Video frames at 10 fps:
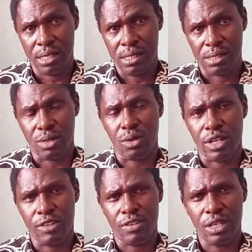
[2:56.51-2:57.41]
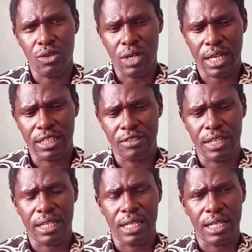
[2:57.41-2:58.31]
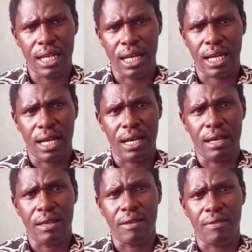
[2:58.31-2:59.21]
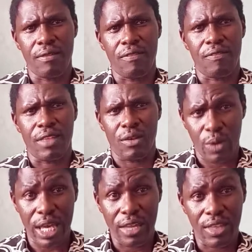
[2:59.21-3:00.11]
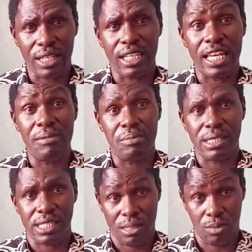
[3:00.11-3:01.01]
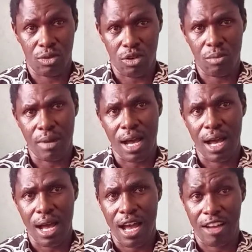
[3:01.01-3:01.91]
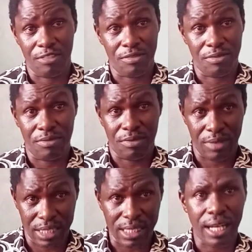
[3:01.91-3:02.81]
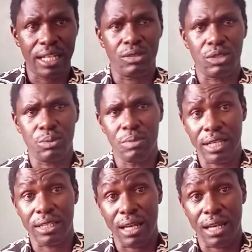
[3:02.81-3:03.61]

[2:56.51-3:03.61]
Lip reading: So if you look at even the way that the MPs in Bungoma have decided to make their